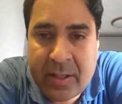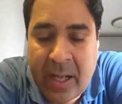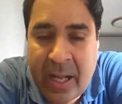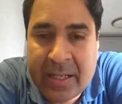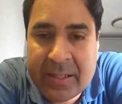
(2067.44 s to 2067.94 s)

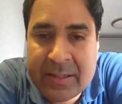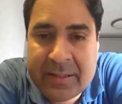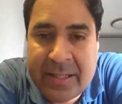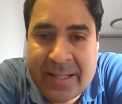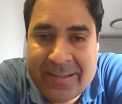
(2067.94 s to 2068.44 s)
and
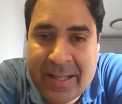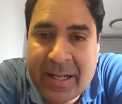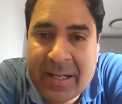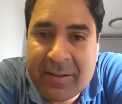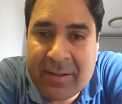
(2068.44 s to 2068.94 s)
they say
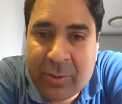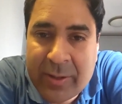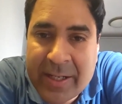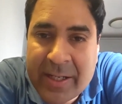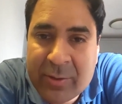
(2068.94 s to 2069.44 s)
that it's a good
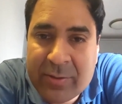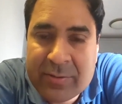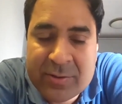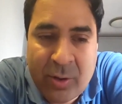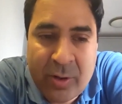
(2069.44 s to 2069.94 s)
idea to
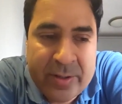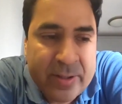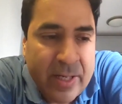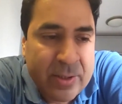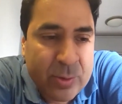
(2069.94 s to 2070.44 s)
store
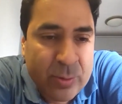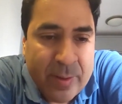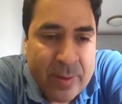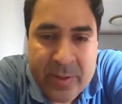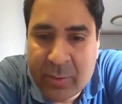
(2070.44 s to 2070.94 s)
at two
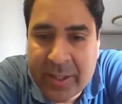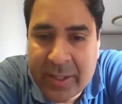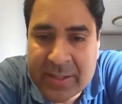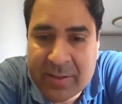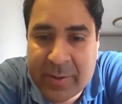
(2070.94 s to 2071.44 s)
separate locations,